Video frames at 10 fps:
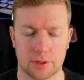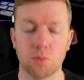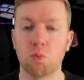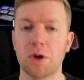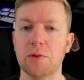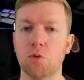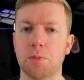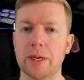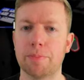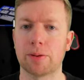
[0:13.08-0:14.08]
We will
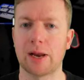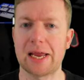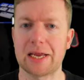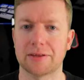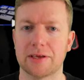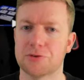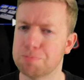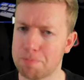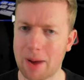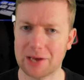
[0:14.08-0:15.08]
be playing this
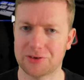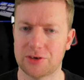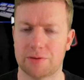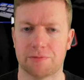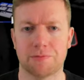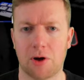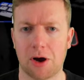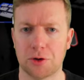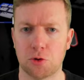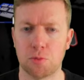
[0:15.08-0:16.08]
massive
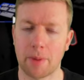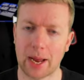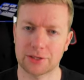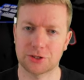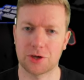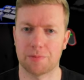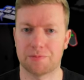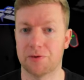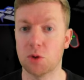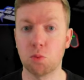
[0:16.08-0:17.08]
final matchup
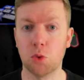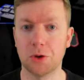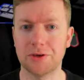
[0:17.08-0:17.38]
for the wooden